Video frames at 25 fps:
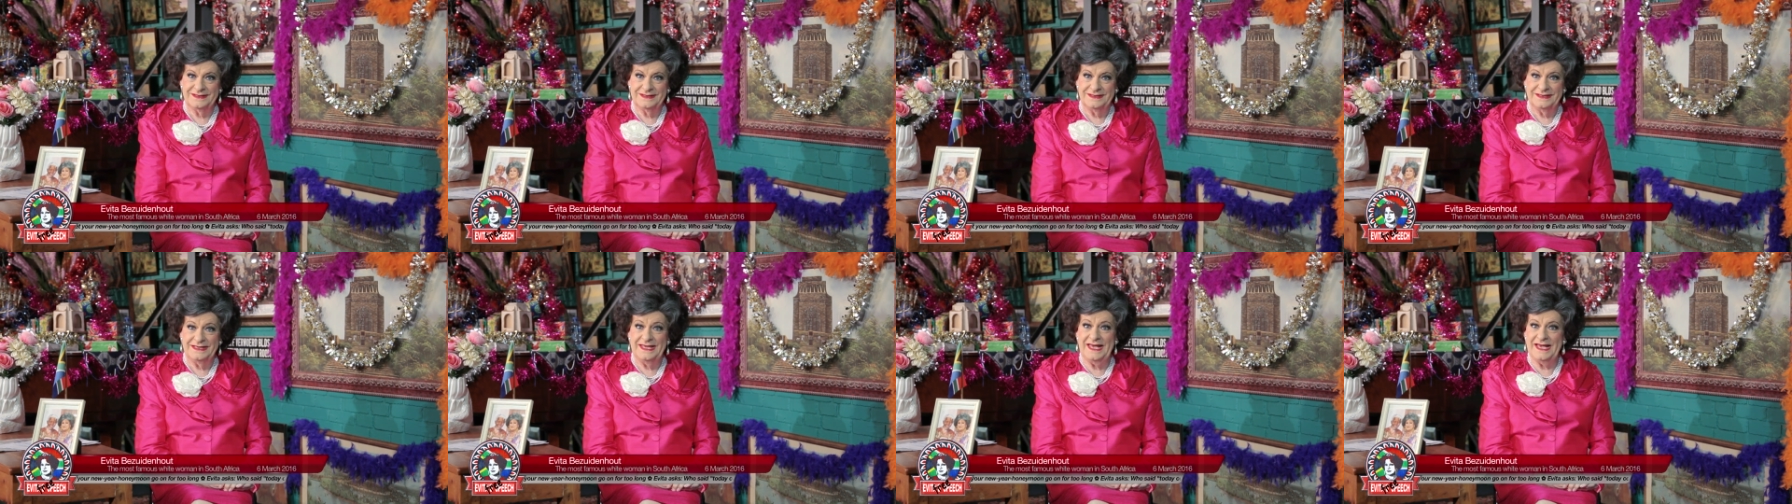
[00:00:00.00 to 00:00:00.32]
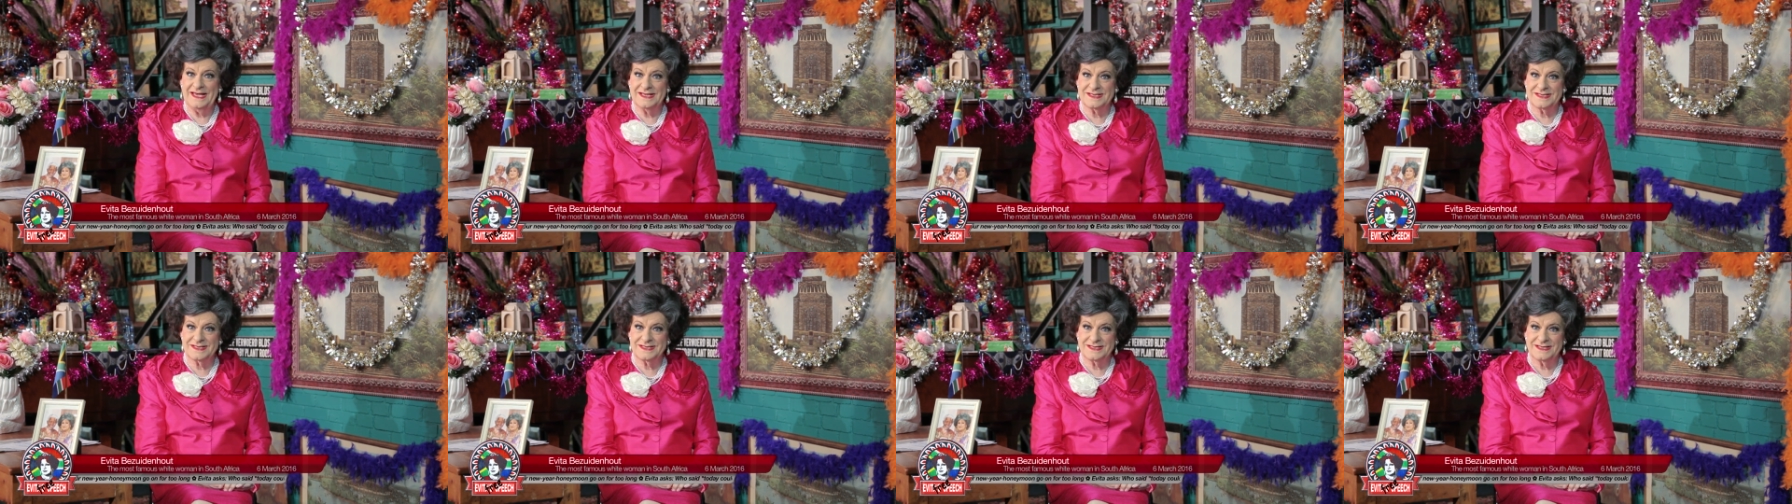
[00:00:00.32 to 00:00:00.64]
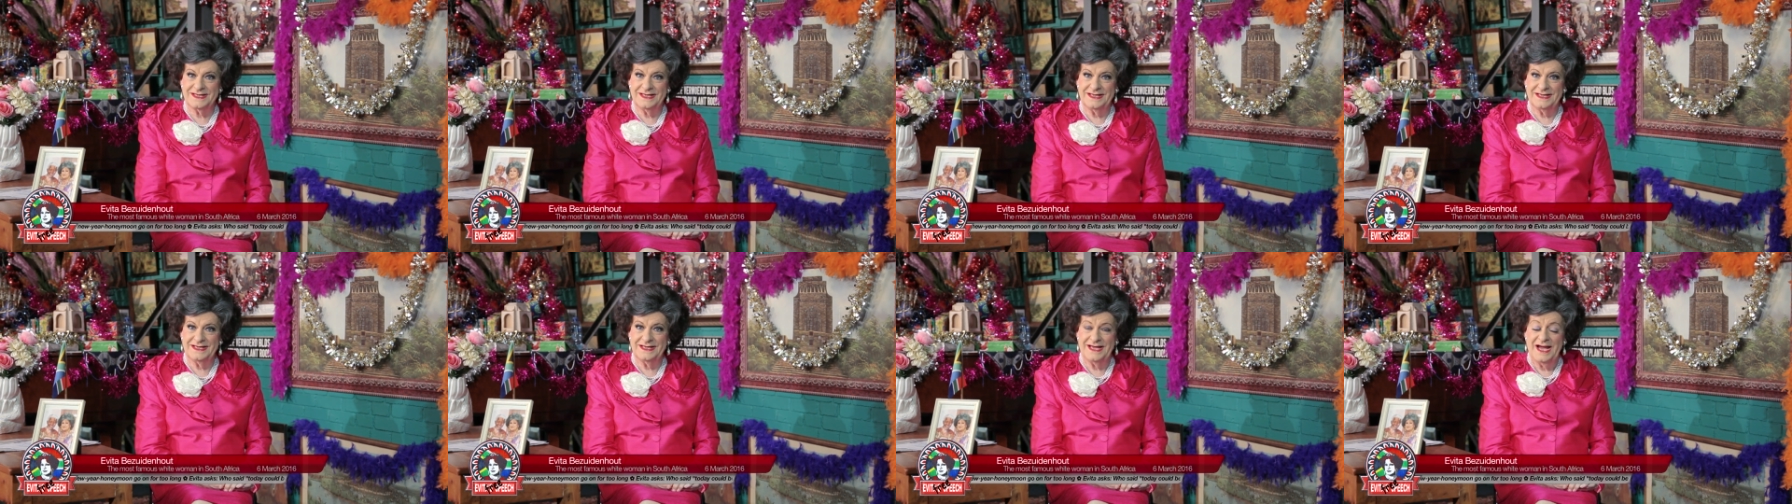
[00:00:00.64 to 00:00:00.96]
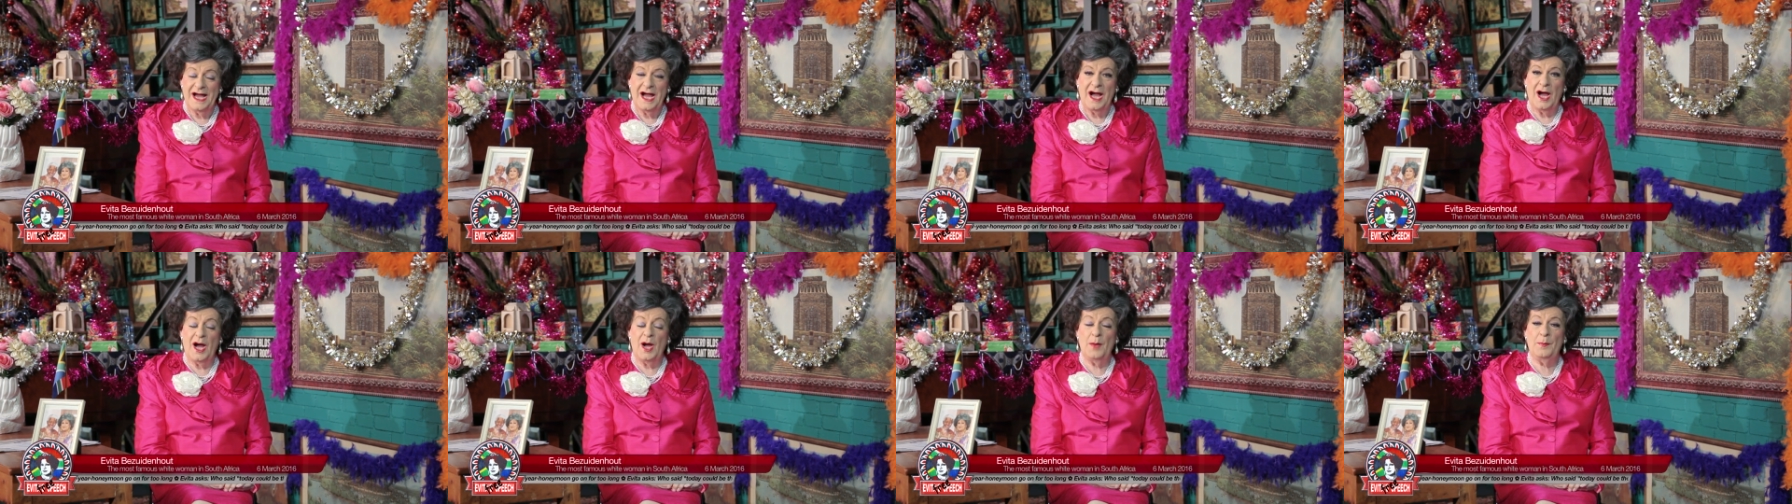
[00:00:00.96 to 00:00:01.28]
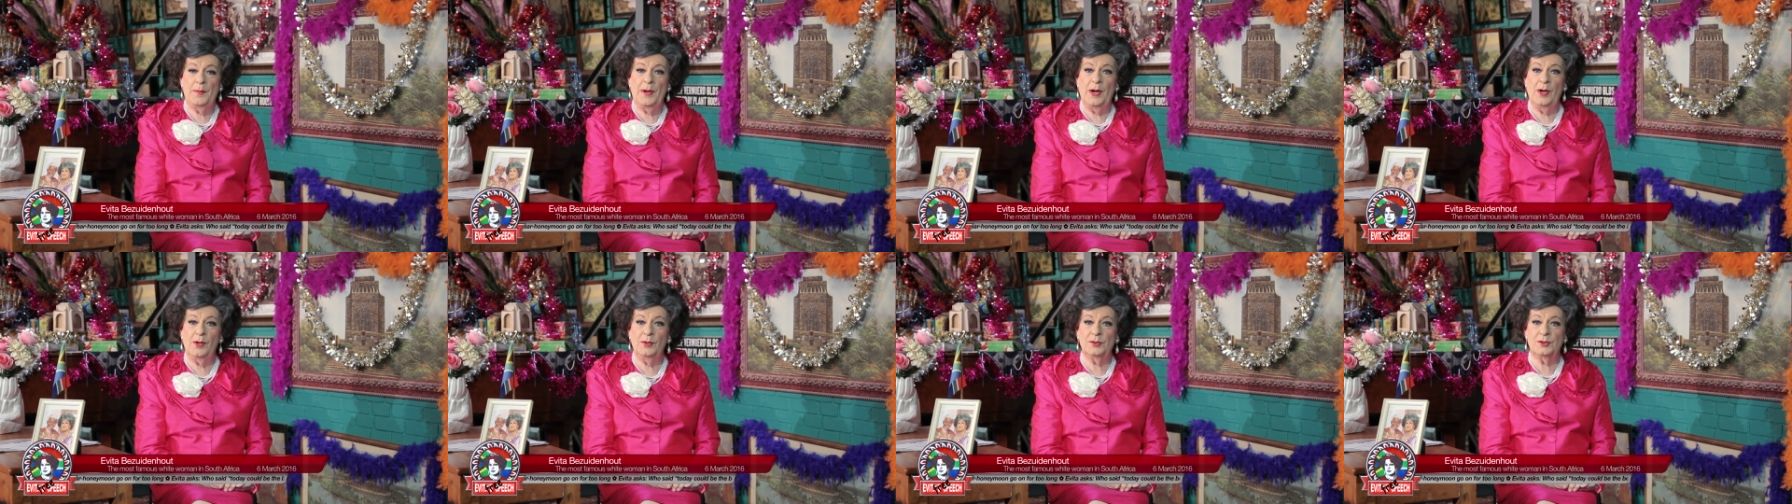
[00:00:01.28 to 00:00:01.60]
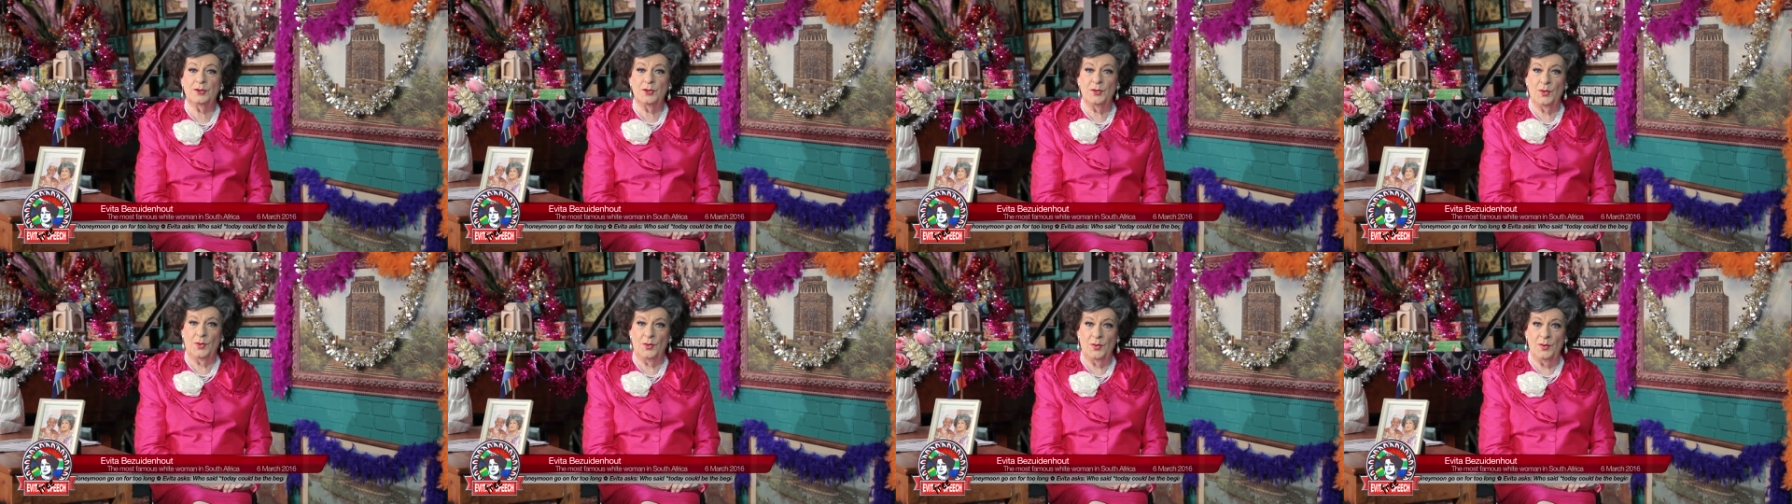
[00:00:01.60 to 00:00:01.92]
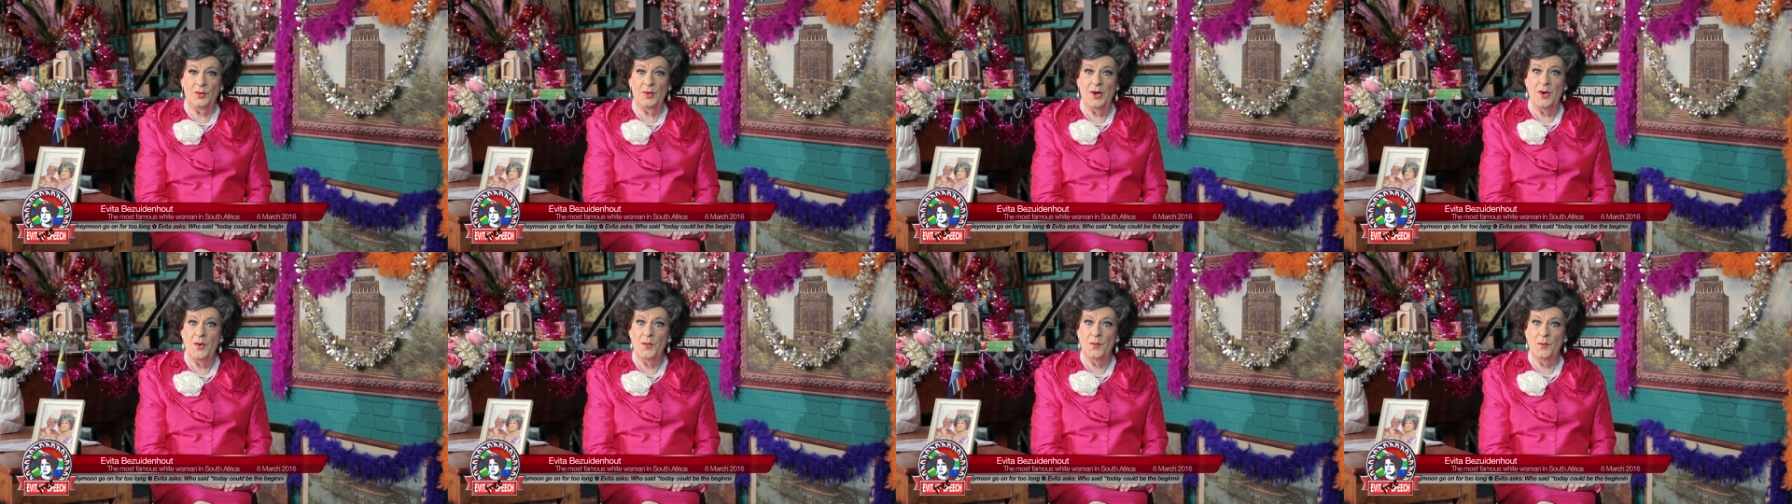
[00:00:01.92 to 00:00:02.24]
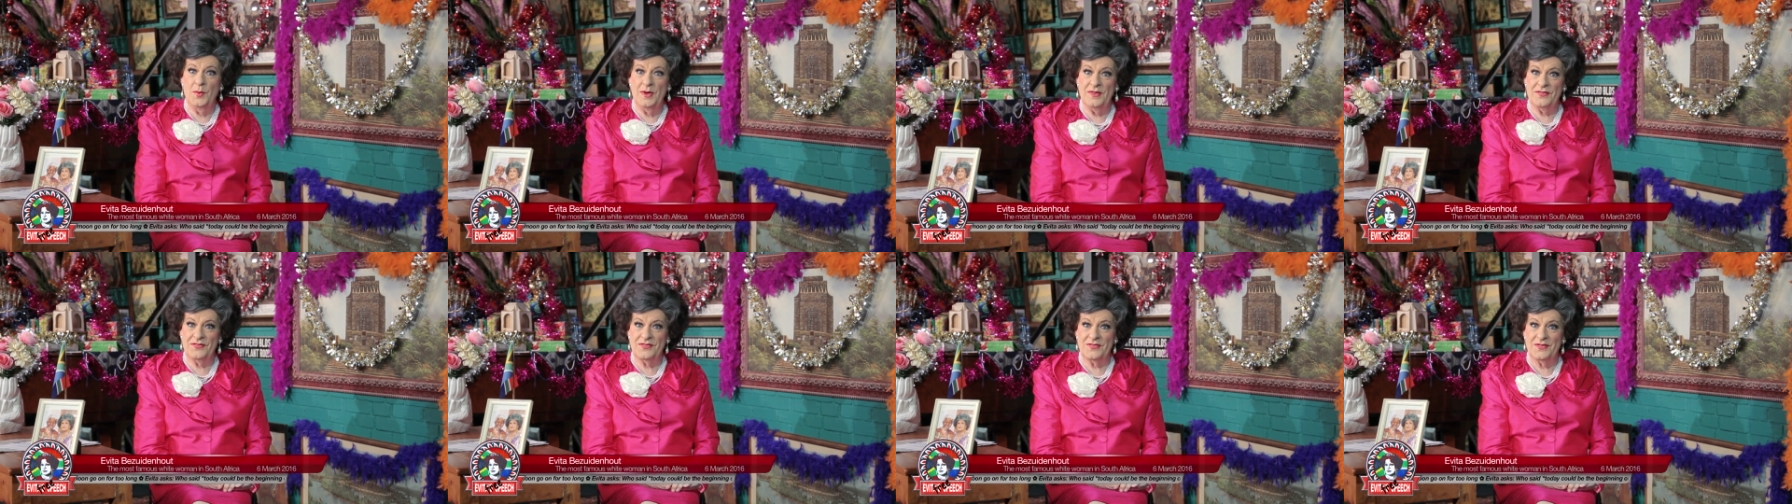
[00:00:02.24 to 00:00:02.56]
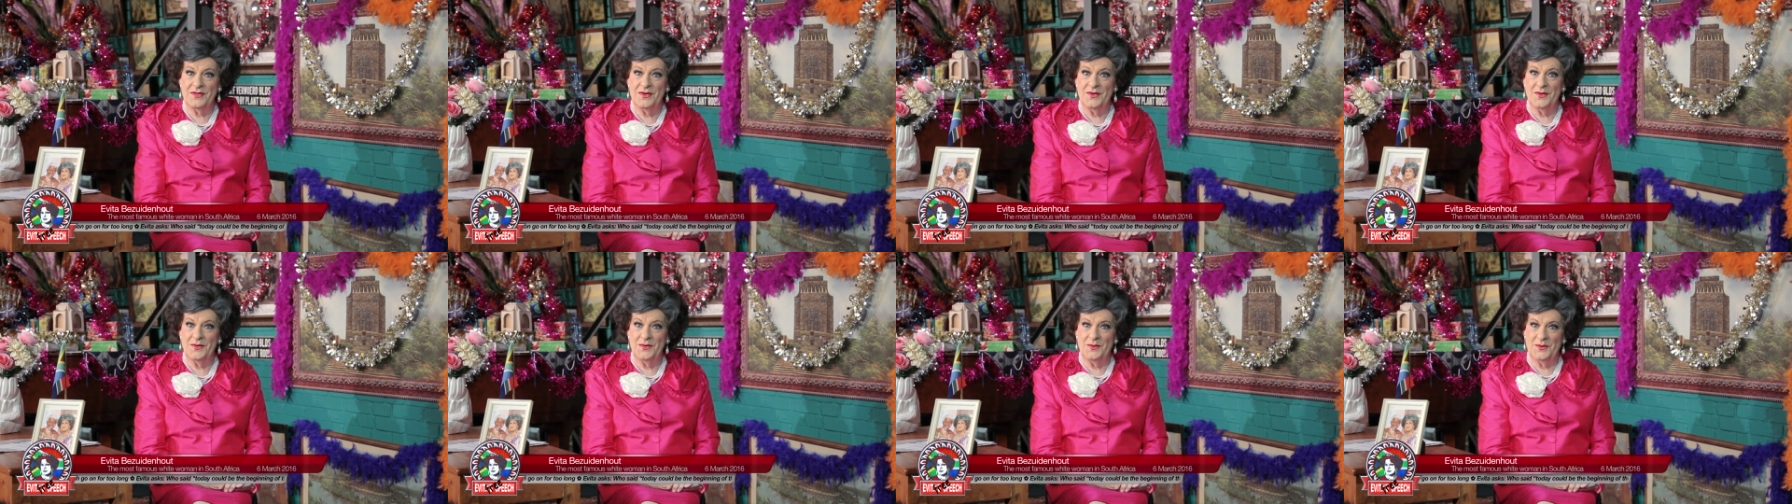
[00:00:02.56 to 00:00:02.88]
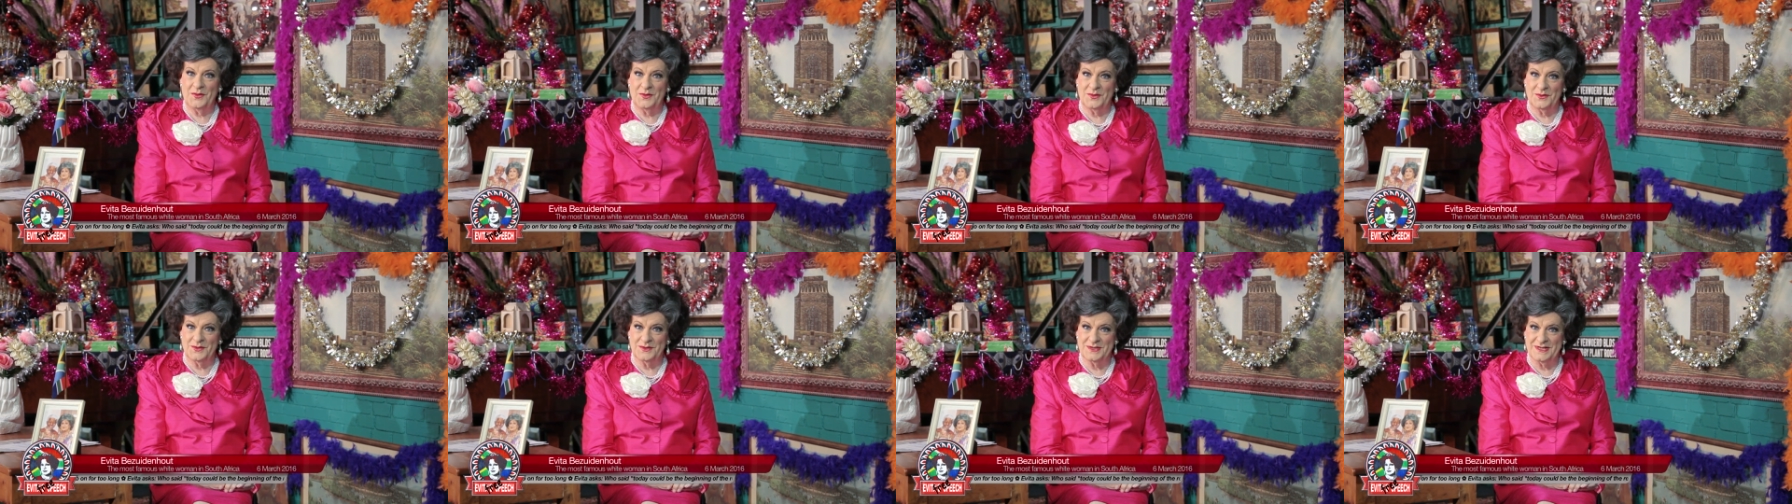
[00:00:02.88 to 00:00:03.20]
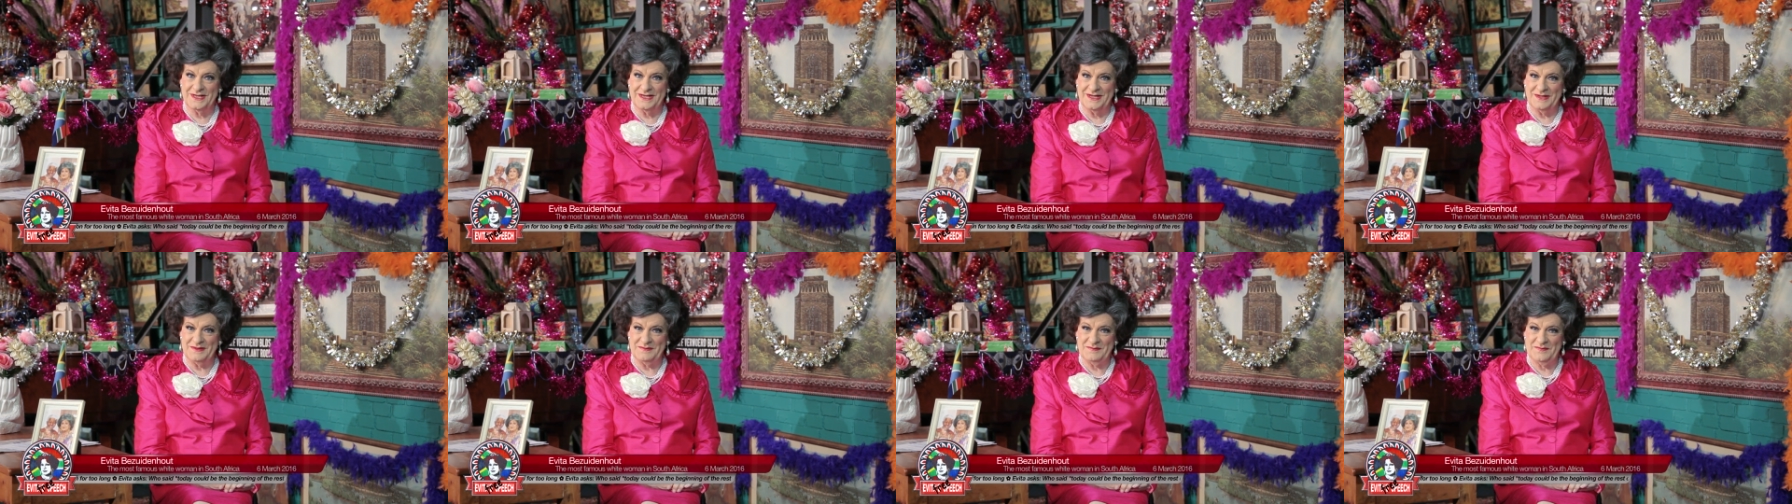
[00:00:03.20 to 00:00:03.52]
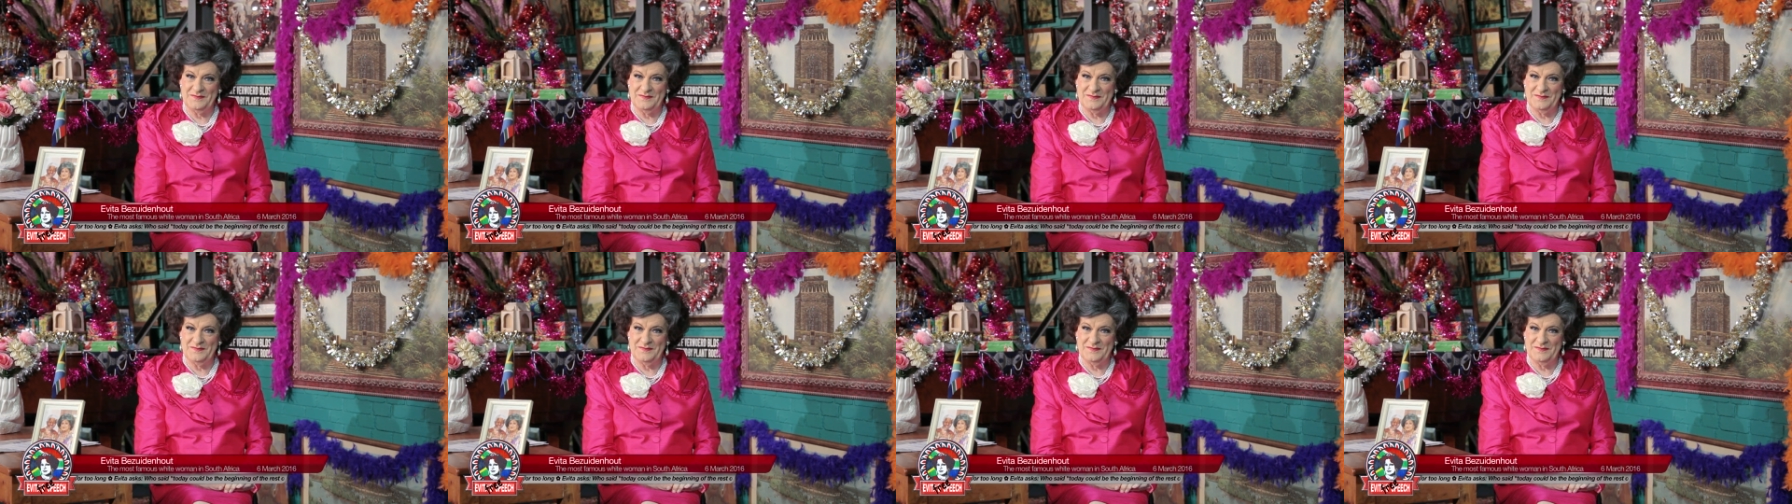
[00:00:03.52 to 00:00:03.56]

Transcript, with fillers: yes, uphold law with order.